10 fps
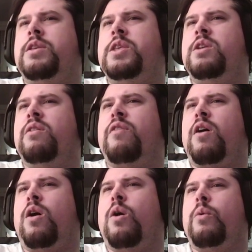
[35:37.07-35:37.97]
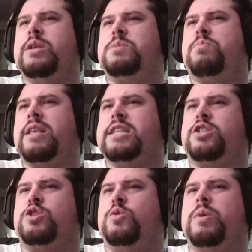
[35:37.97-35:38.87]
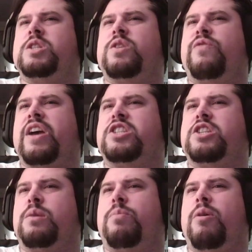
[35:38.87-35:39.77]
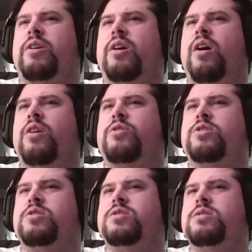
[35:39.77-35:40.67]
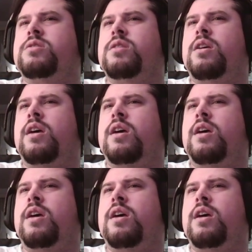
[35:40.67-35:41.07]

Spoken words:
You have always placed too much affection upon others.